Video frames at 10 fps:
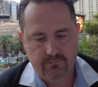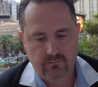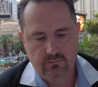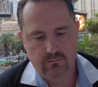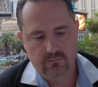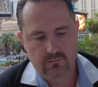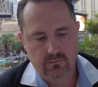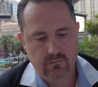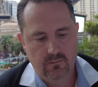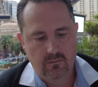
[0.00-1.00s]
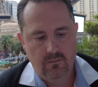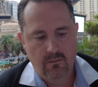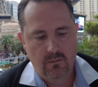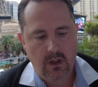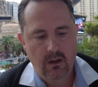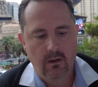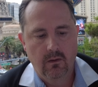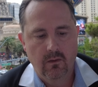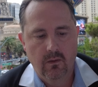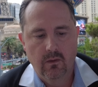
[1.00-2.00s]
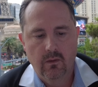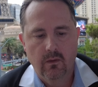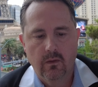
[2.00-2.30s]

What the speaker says: (silence)